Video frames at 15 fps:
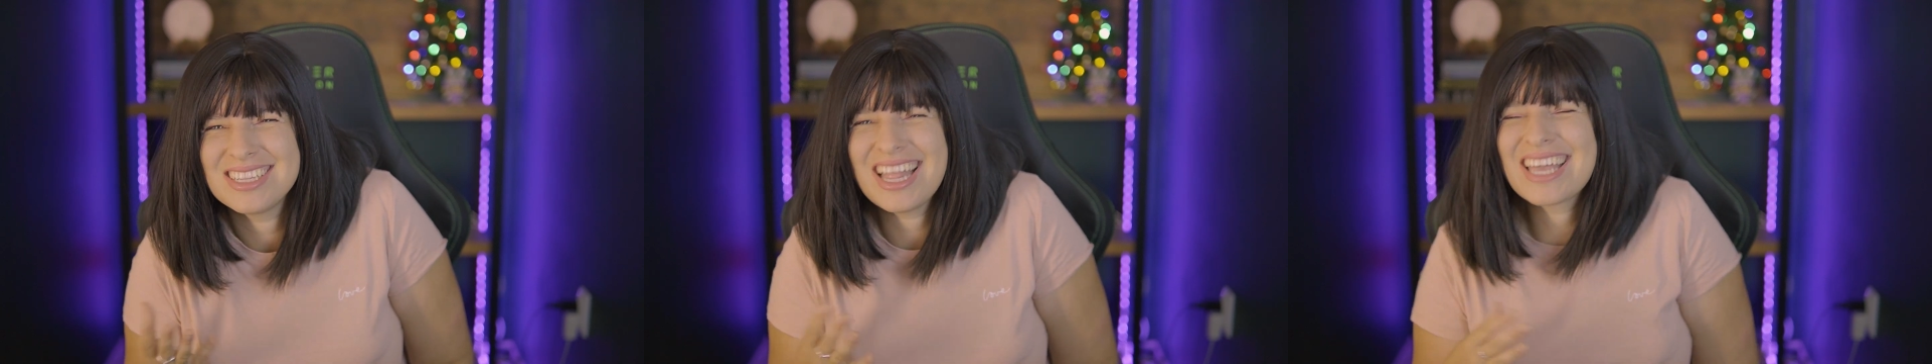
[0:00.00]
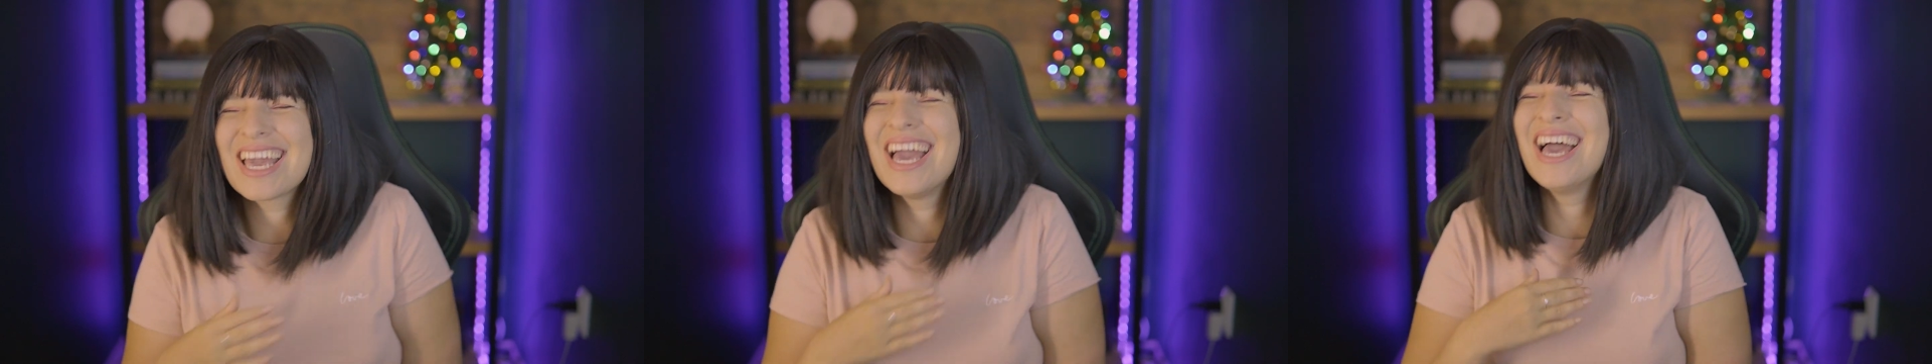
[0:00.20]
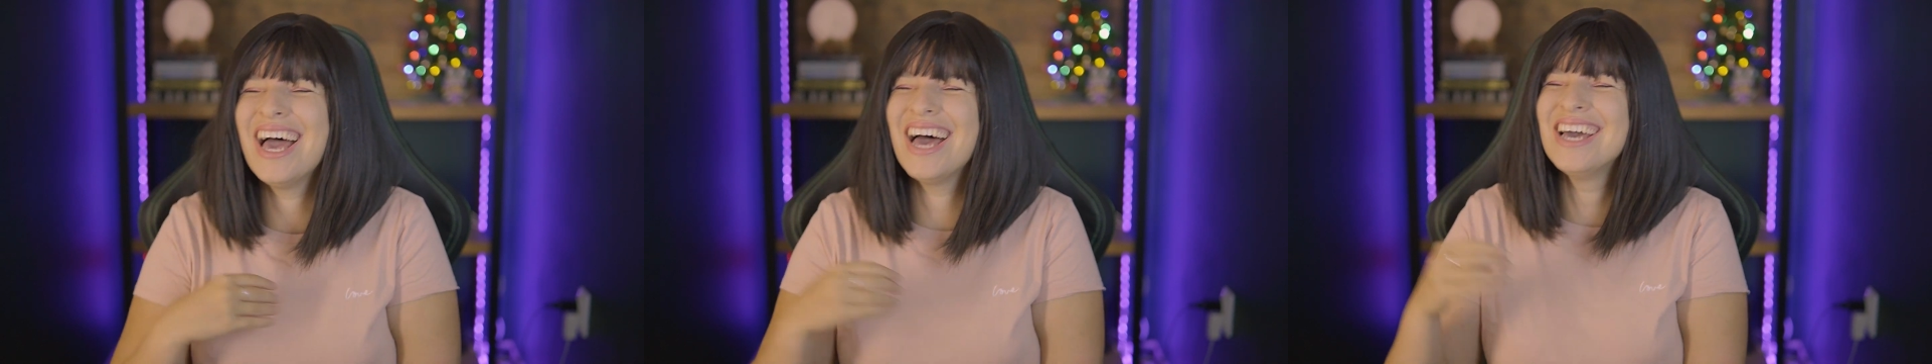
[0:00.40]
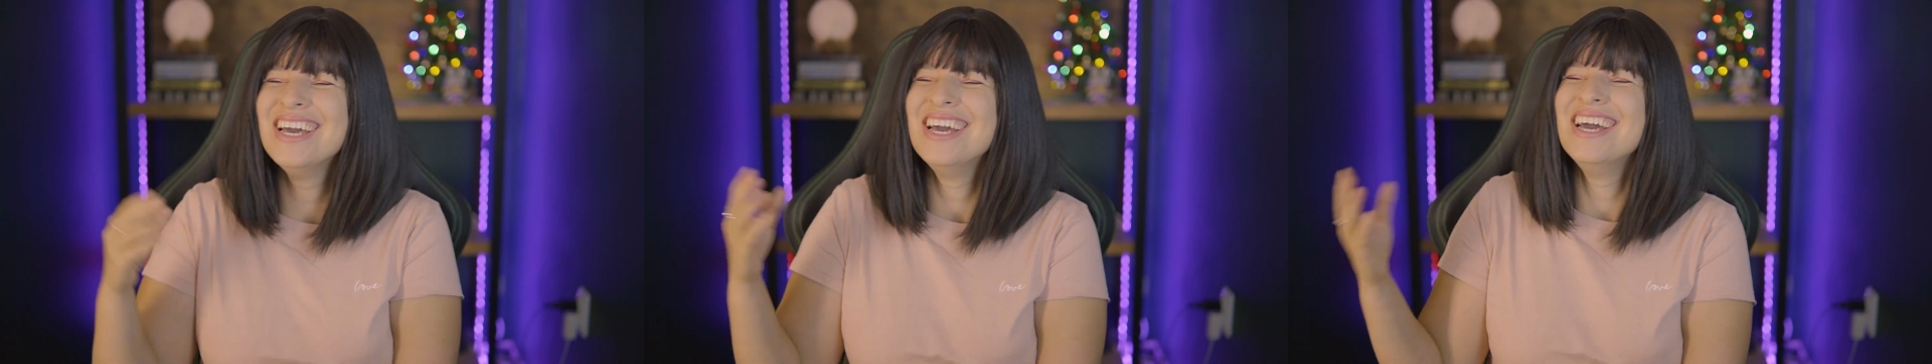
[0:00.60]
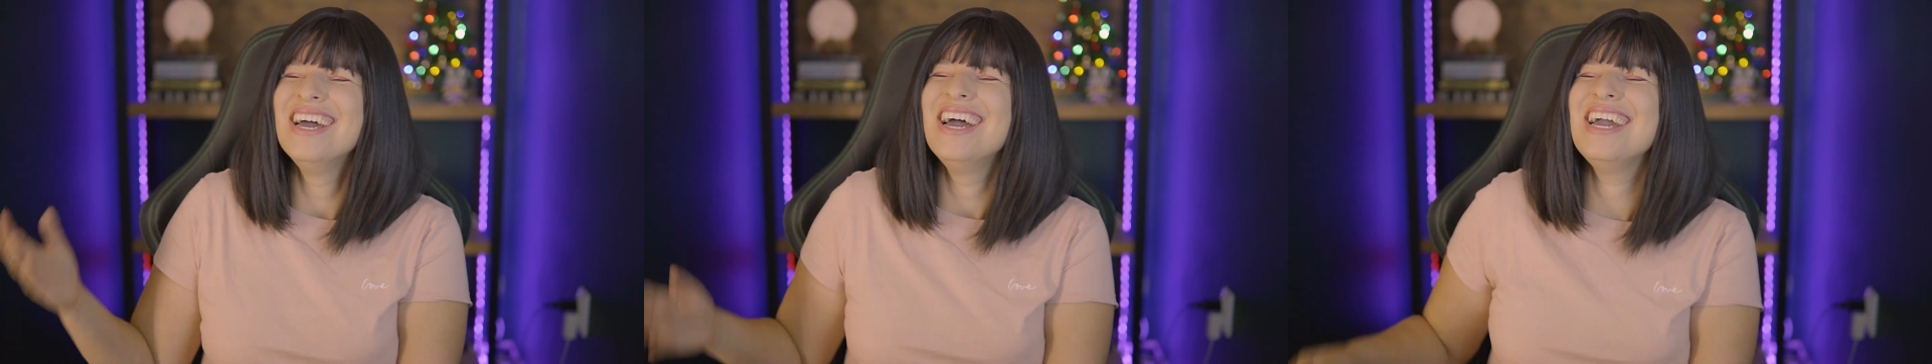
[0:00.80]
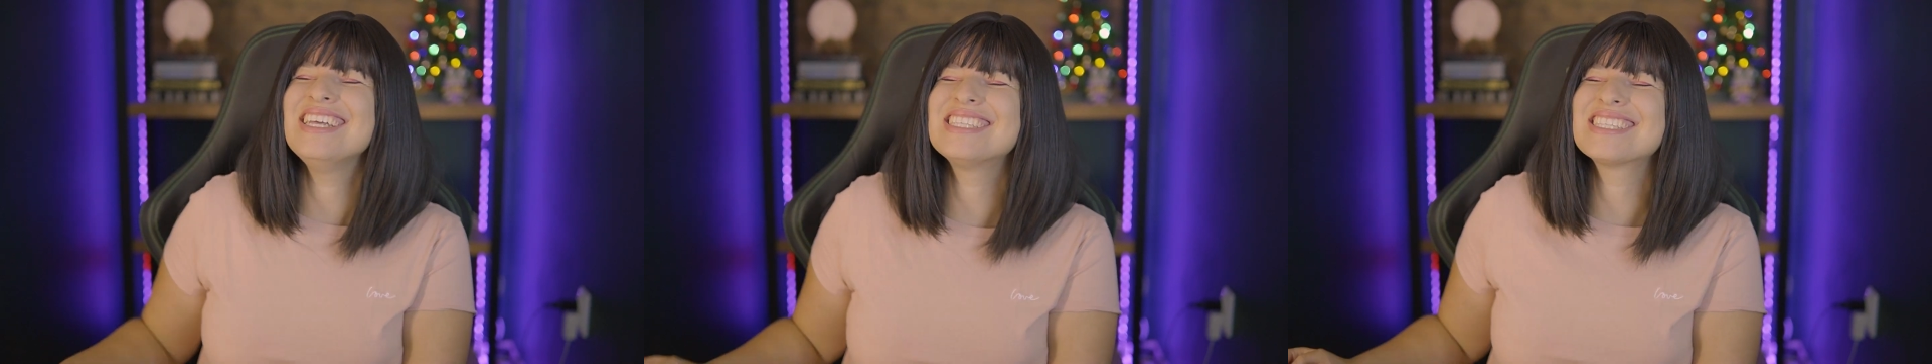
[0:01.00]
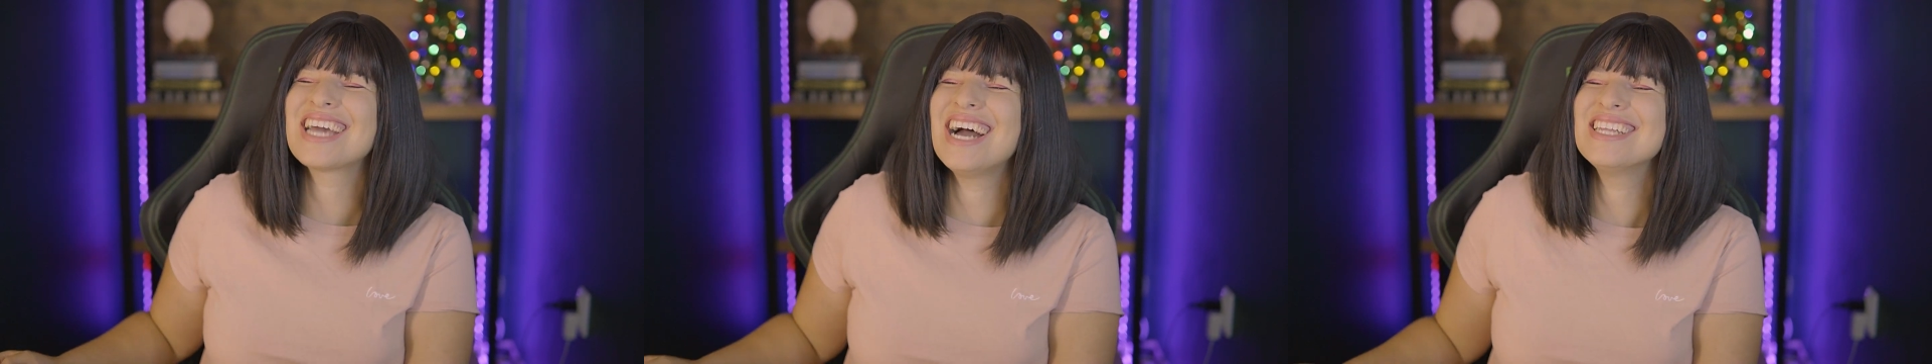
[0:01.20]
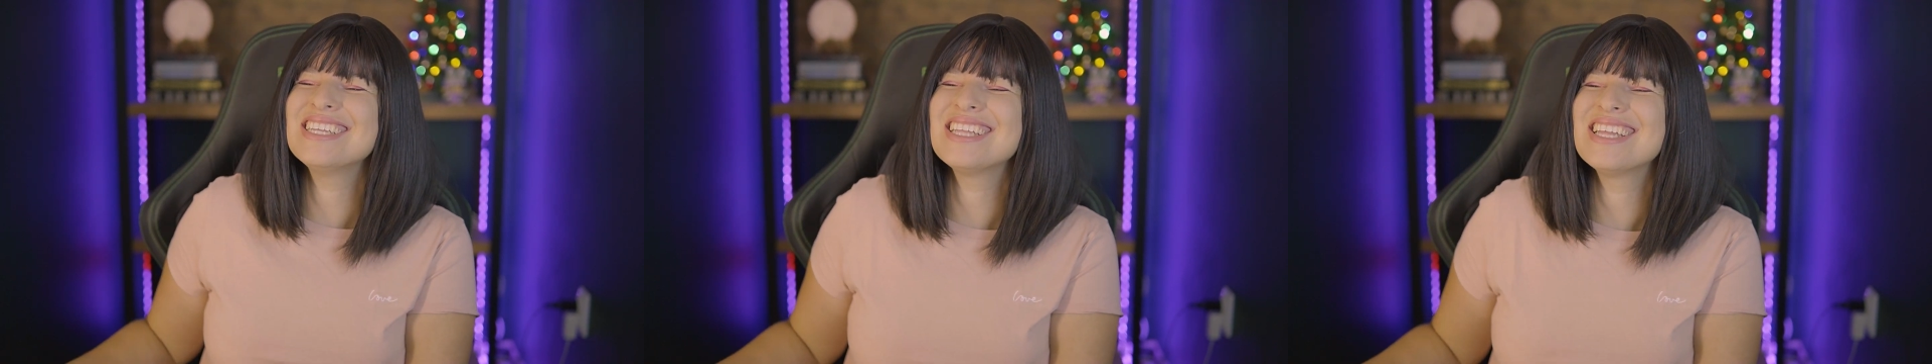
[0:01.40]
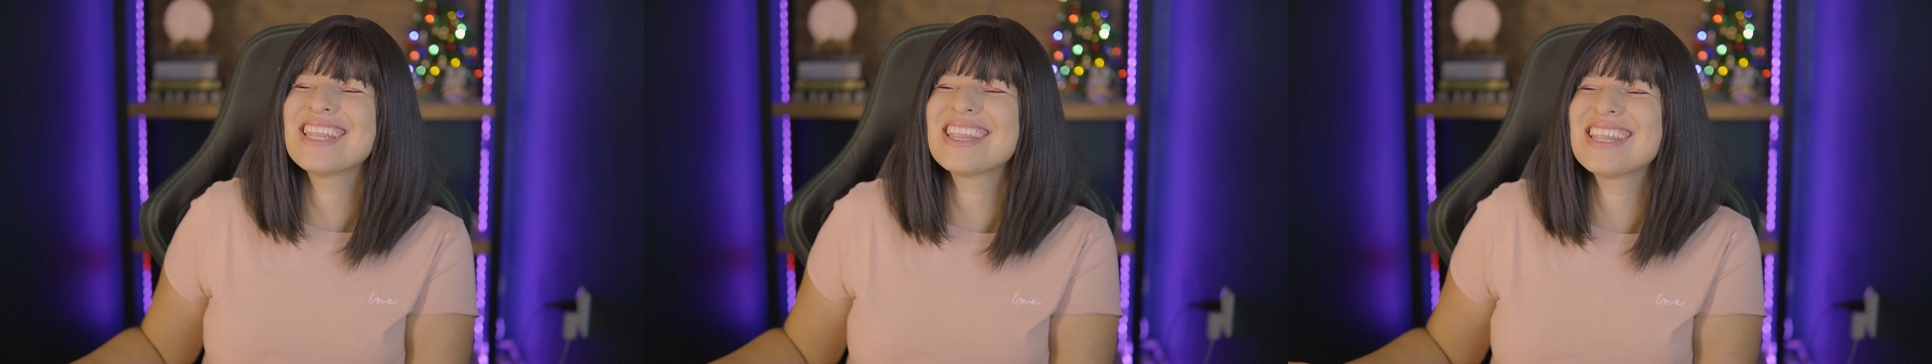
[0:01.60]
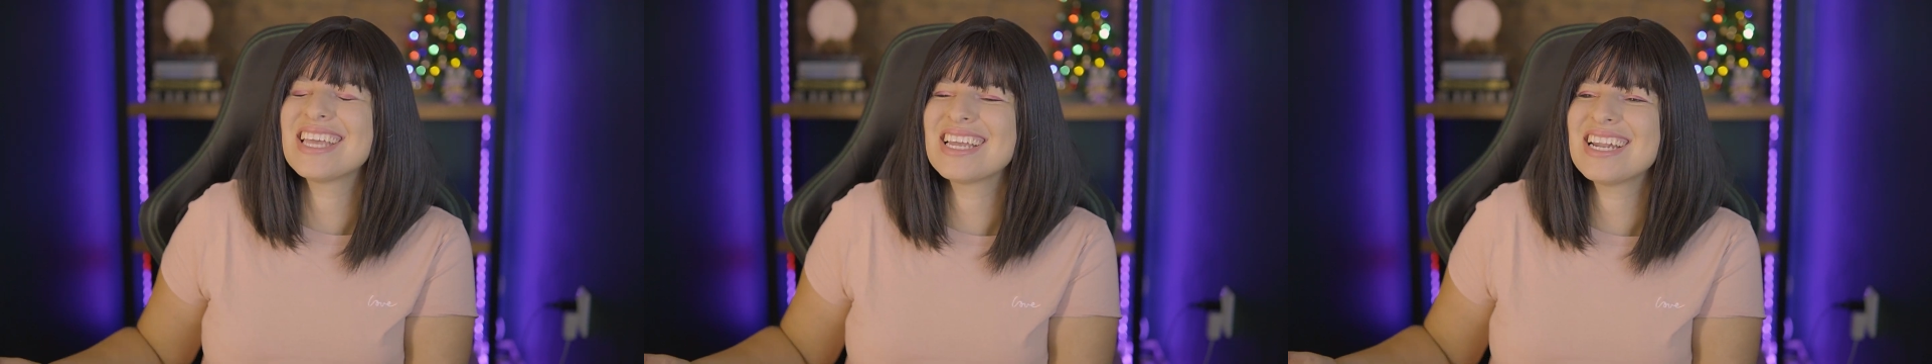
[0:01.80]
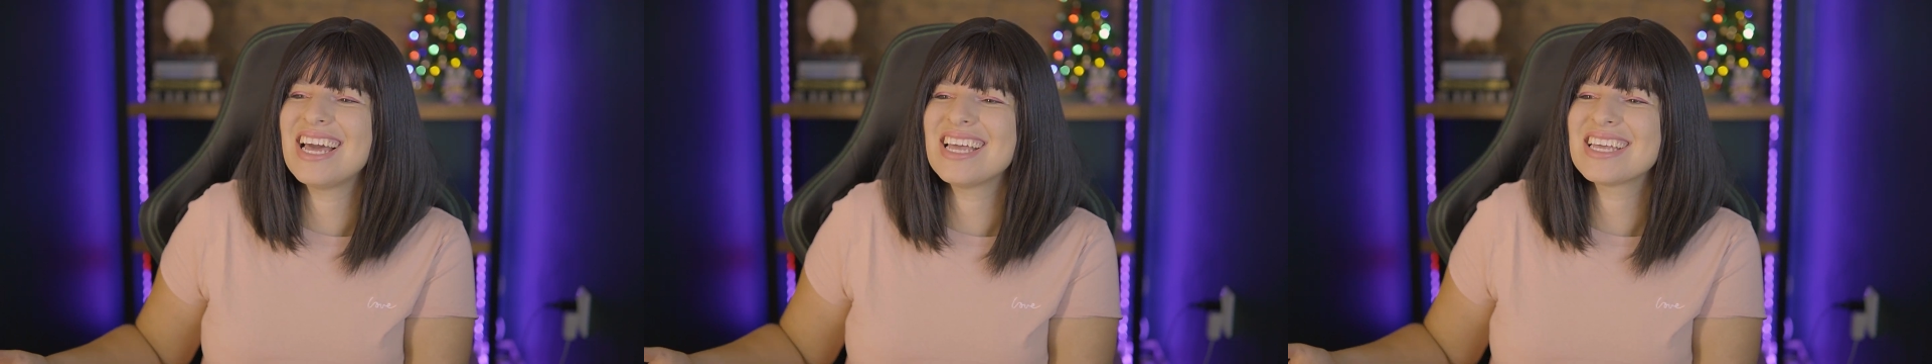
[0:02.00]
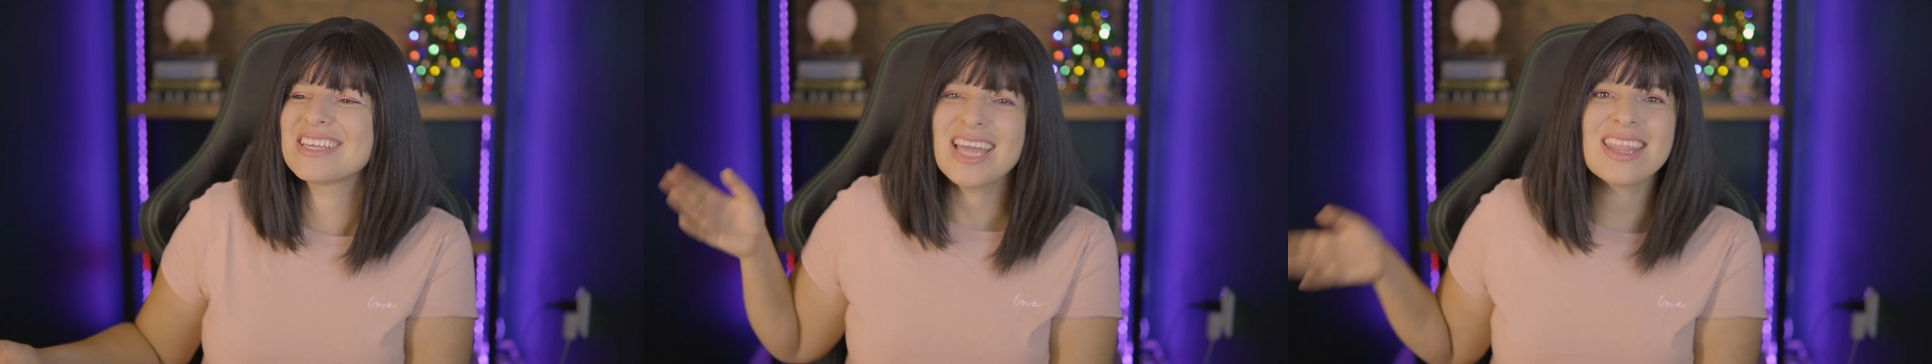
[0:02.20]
Like, it's kind of the thing, like,